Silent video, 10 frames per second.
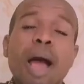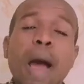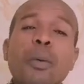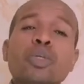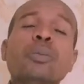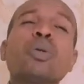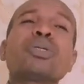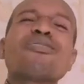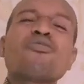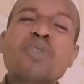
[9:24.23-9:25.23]
Apostle Paul
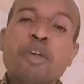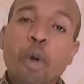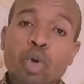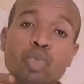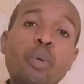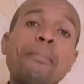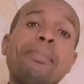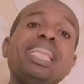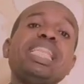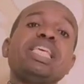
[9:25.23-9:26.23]
said, we also
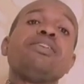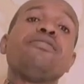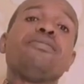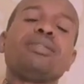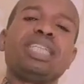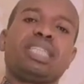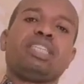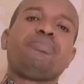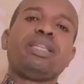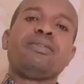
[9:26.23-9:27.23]
believe, this
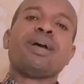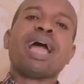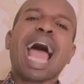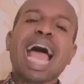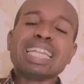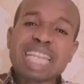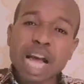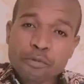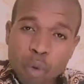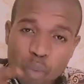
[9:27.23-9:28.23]
is belief, and
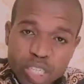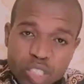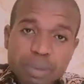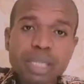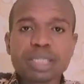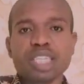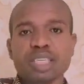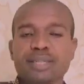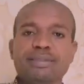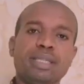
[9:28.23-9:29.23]
therefore we speak,
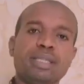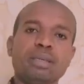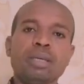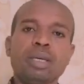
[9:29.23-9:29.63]
this is faith.